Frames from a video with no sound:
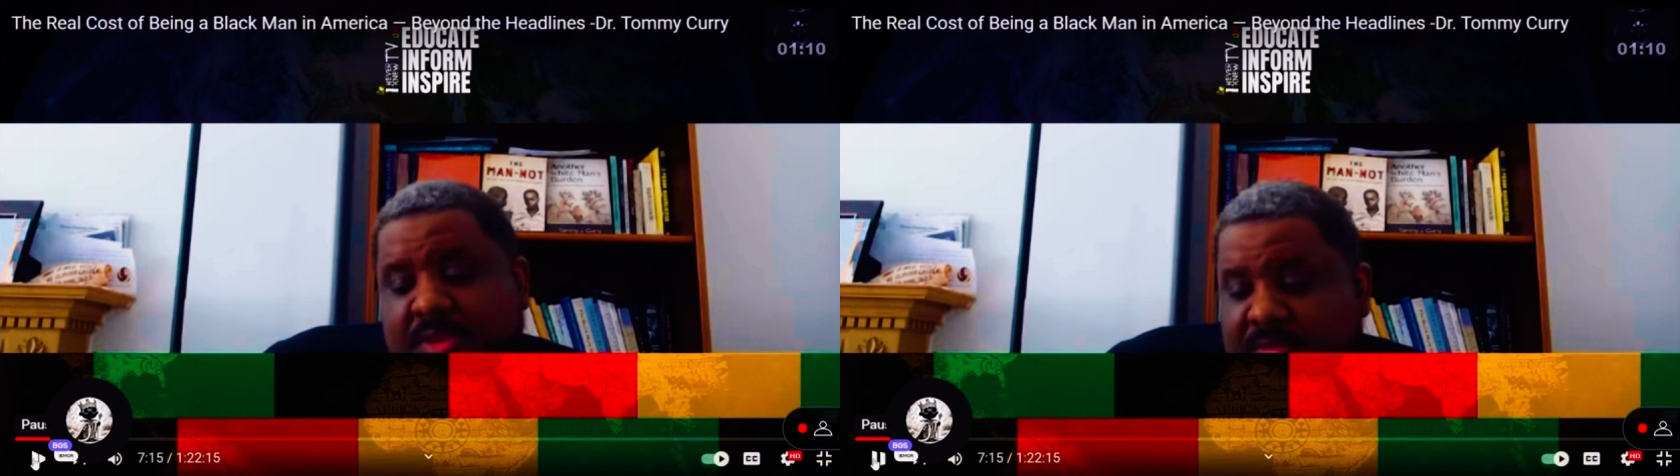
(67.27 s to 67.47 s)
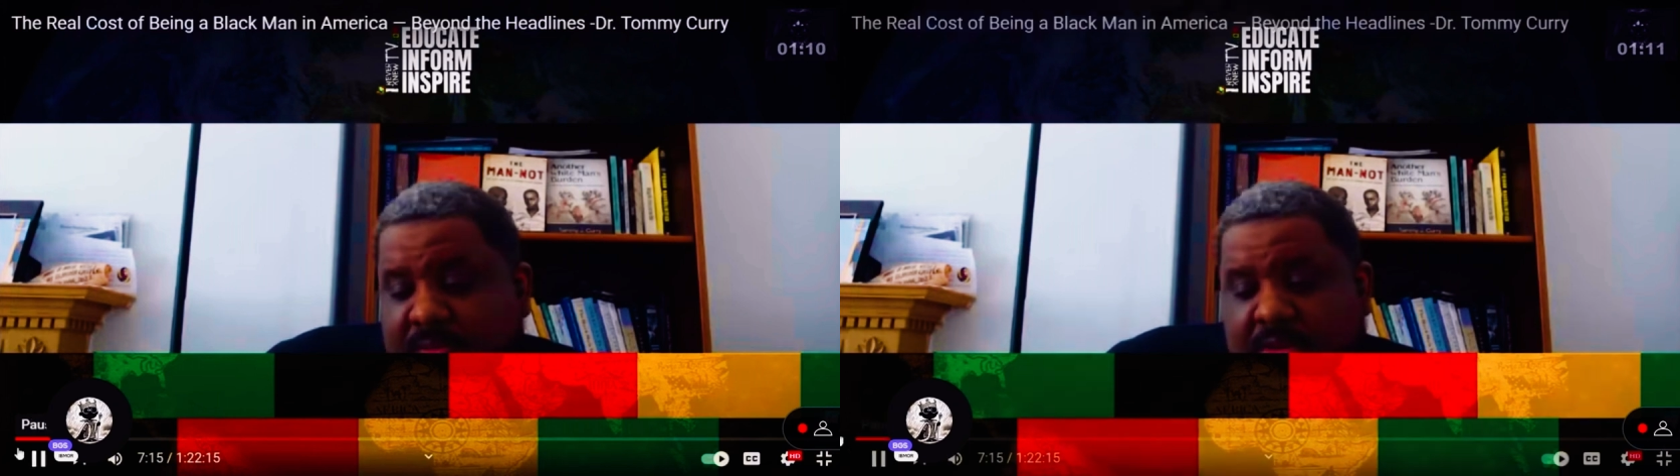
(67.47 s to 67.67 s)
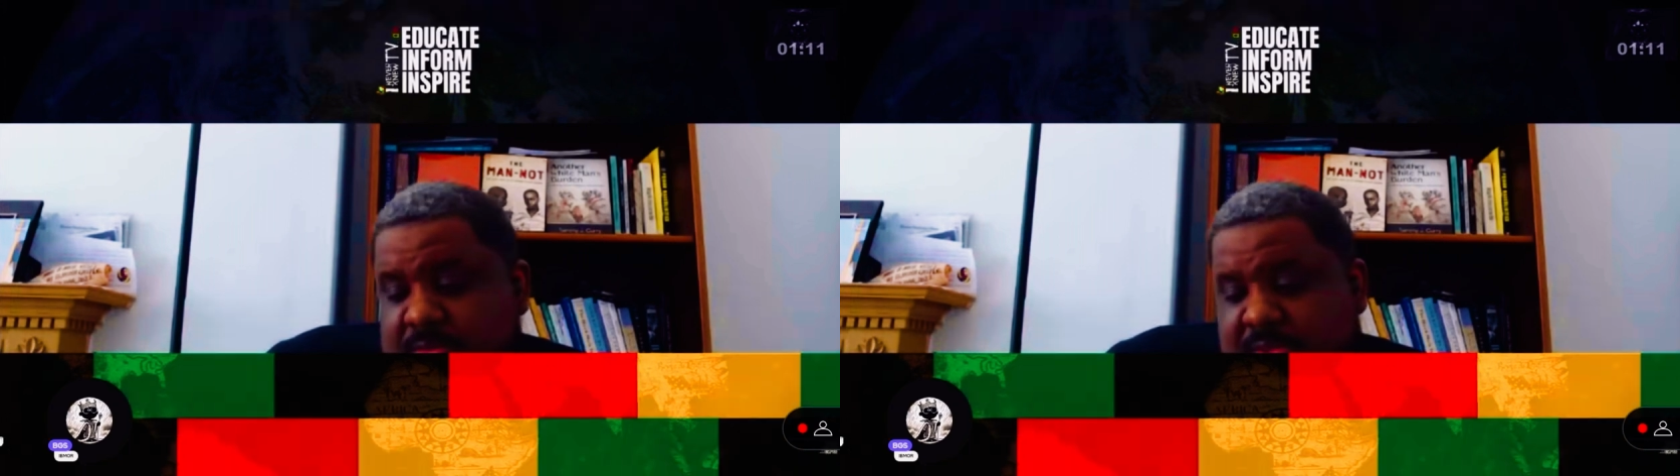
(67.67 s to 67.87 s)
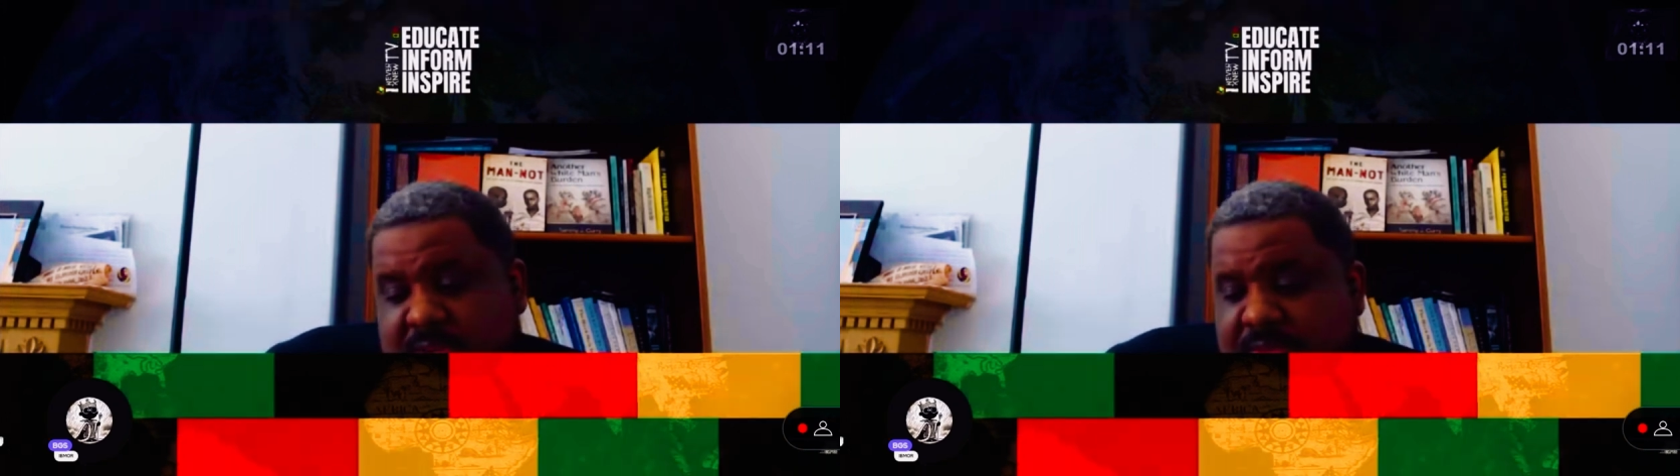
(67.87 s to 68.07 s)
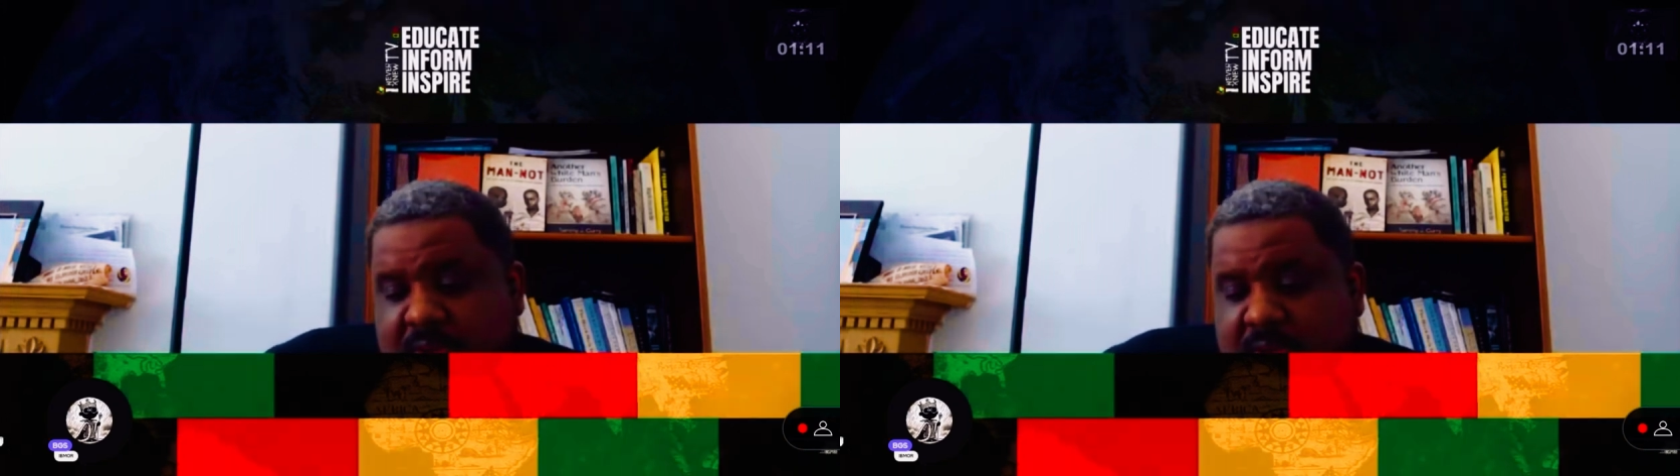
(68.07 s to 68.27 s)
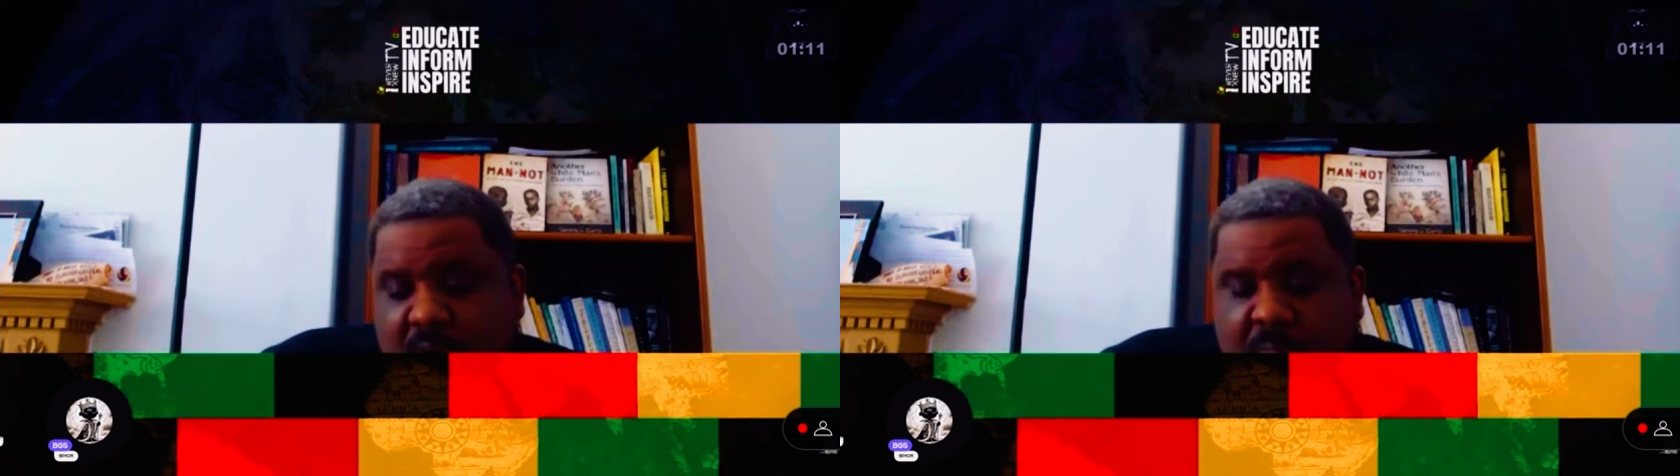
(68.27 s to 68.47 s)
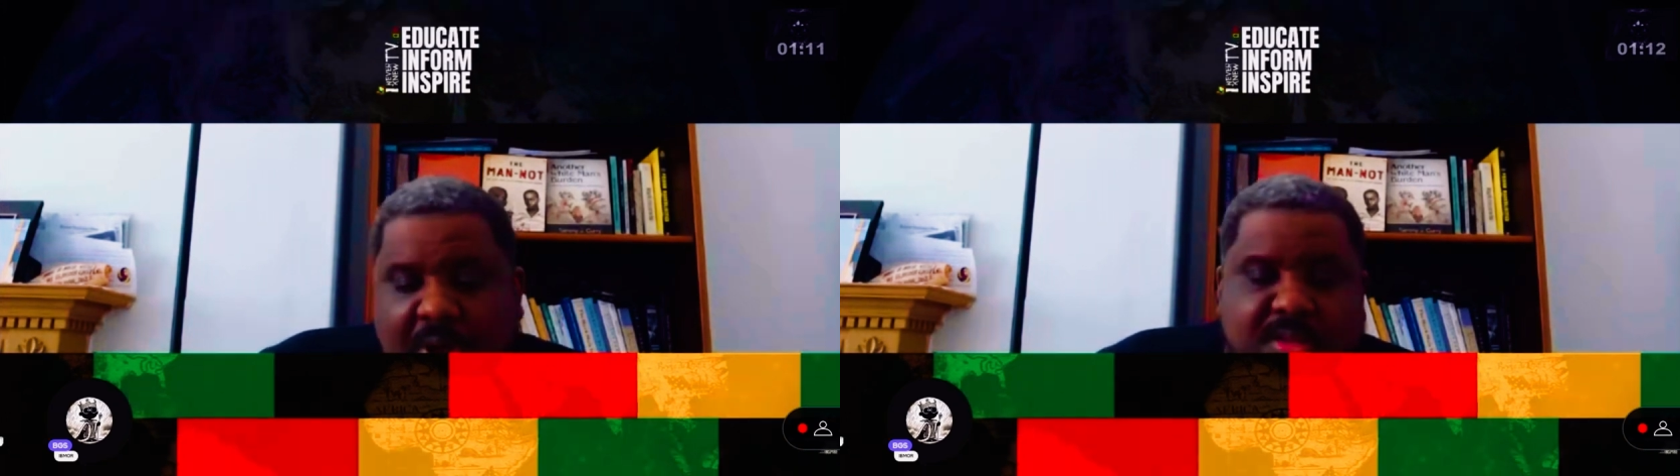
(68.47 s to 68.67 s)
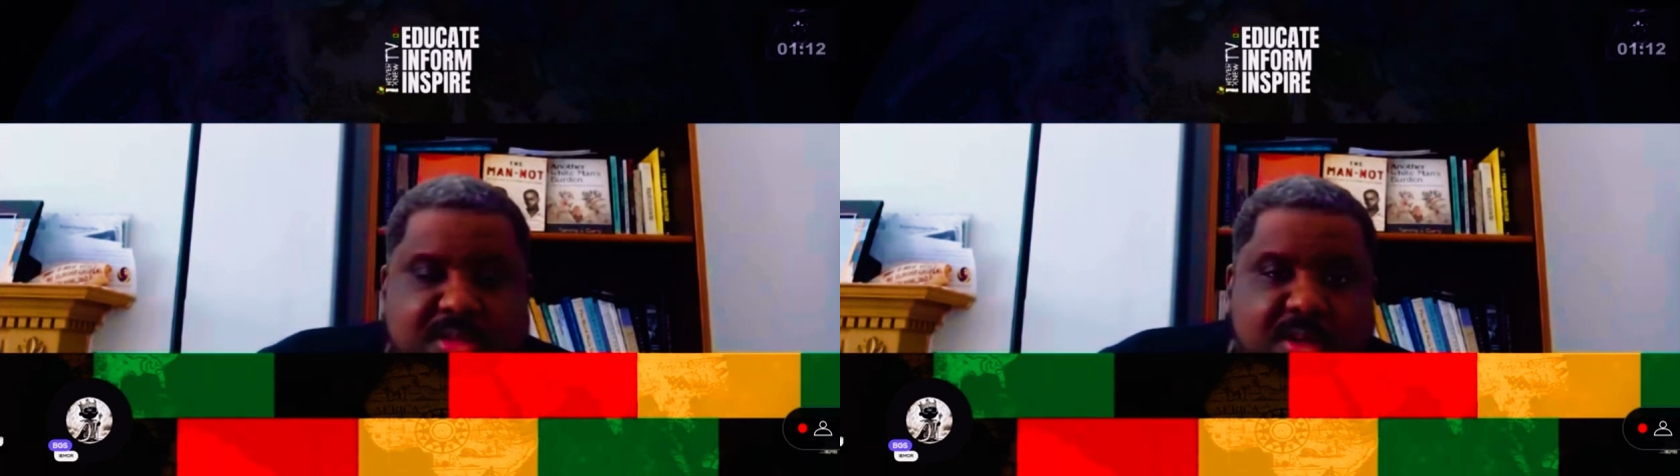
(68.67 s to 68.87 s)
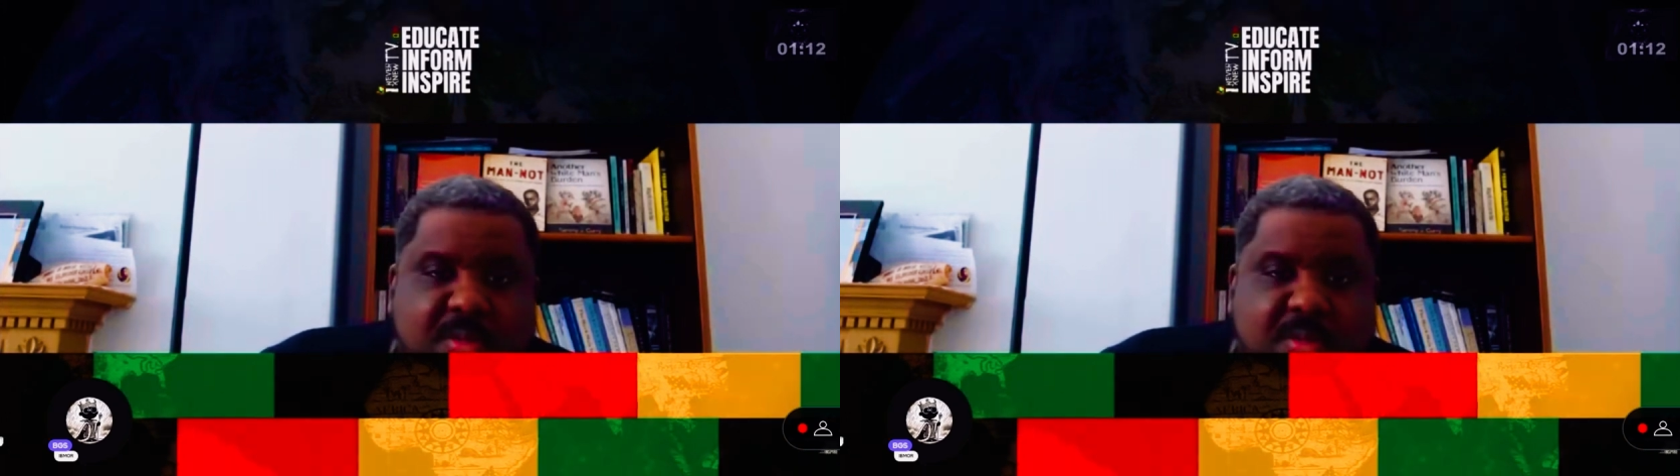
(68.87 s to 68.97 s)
fits a very specific, politic.